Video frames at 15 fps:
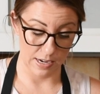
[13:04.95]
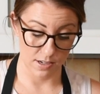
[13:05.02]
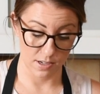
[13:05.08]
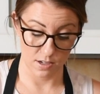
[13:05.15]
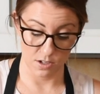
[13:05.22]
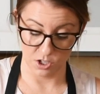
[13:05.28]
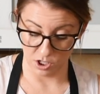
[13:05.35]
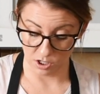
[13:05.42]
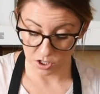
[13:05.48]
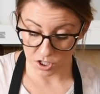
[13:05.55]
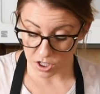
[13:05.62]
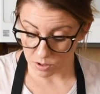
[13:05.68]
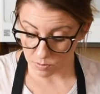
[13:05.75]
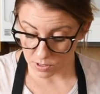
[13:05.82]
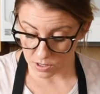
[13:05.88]
in
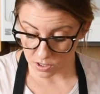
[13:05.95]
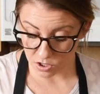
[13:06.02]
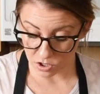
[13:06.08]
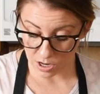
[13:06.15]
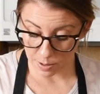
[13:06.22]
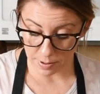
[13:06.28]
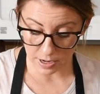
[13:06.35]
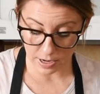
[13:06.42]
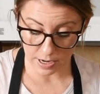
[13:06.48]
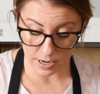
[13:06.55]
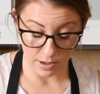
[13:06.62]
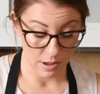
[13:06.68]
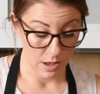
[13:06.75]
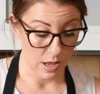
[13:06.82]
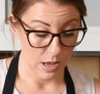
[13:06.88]
conjunction with the
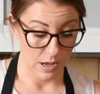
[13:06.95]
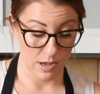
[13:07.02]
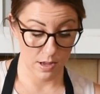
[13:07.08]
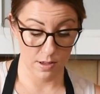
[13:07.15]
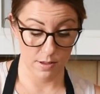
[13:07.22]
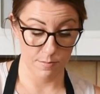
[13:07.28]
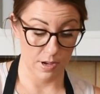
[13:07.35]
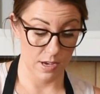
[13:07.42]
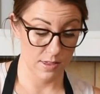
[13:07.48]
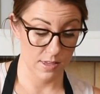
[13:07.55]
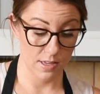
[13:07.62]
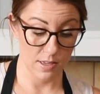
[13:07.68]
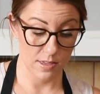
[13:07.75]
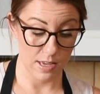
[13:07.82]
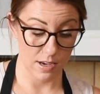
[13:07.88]
strawberry, I
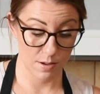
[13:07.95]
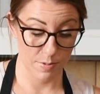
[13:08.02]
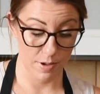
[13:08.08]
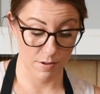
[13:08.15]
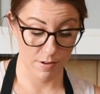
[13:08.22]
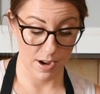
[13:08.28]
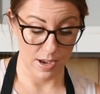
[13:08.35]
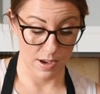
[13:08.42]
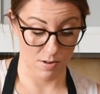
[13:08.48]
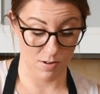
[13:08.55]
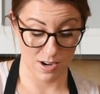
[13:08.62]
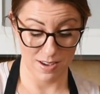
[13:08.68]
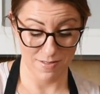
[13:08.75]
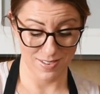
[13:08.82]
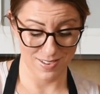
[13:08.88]
think that could be great. Or
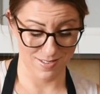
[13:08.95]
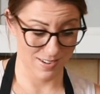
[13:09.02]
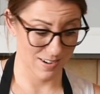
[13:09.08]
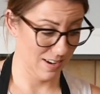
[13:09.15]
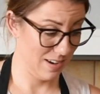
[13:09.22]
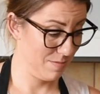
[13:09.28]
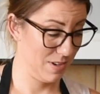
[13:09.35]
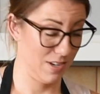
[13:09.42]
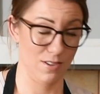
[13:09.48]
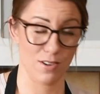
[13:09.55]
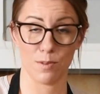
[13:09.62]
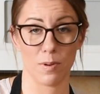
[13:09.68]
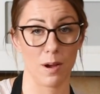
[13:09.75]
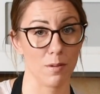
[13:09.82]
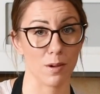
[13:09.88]
even, I mean, you
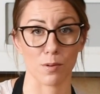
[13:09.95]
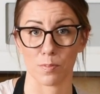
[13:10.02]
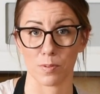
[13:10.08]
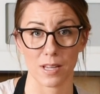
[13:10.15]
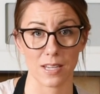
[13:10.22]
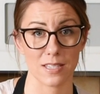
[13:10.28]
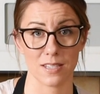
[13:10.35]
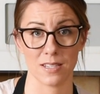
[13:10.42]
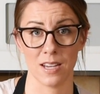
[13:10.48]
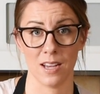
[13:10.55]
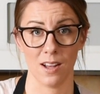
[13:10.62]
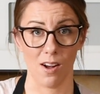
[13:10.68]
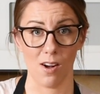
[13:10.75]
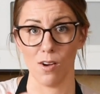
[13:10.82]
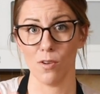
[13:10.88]
could probably replace
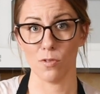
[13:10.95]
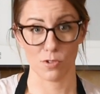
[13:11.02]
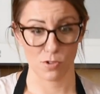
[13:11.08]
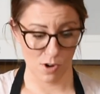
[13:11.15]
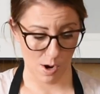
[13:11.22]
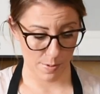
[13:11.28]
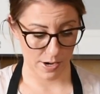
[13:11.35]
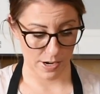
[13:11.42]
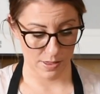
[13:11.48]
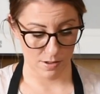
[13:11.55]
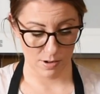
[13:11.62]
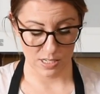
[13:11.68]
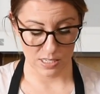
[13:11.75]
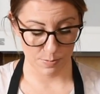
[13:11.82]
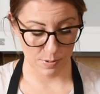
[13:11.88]
all the strawberry in the
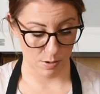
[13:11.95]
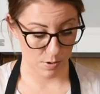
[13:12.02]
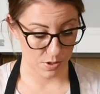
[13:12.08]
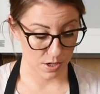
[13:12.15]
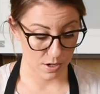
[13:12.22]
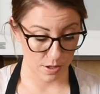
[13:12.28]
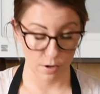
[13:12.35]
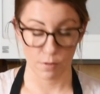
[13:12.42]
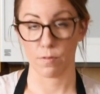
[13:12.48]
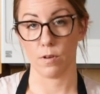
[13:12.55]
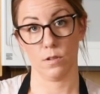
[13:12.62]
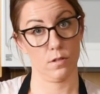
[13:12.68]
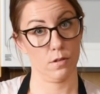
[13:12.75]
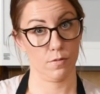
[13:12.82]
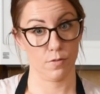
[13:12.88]
recipe with another
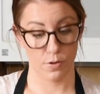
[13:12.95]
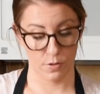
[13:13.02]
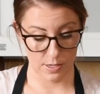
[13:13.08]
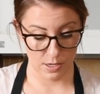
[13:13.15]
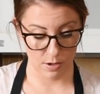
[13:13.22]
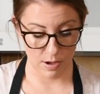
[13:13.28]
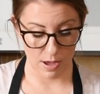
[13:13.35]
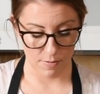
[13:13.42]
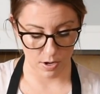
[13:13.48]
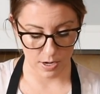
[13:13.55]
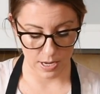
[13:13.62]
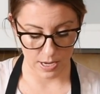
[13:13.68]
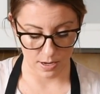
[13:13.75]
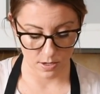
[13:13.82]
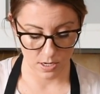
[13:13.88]
frozen fruit that you have on
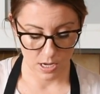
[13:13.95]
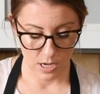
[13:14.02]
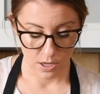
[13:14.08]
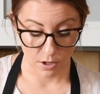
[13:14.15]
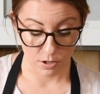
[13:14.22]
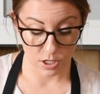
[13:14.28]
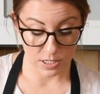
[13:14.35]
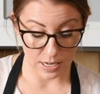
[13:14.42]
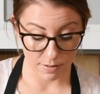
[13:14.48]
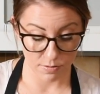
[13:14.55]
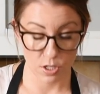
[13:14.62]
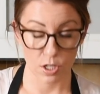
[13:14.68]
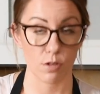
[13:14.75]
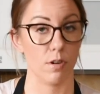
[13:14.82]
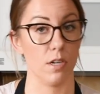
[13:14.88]
hand. You'll just have
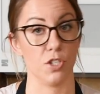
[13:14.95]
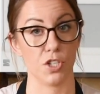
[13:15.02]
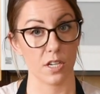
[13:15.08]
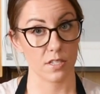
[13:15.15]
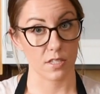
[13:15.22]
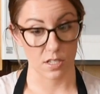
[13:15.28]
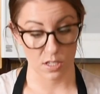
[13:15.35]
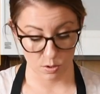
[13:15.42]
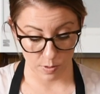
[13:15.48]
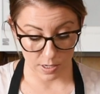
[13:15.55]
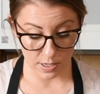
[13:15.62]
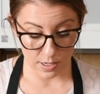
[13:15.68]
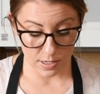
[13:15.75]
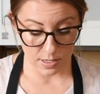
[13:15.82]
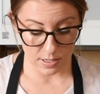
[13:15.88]
to adjust the
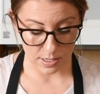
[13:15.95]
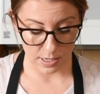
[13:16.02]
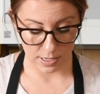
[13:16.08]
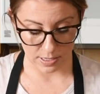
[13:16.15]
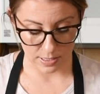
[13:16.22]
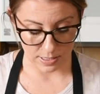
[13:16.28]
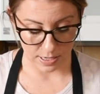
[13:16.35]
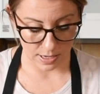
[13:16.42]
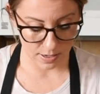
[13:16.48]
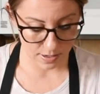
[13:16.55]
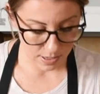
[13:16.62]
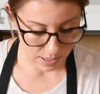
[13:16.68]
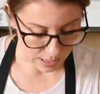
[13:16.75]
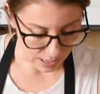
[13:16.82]
sweetness, like I said.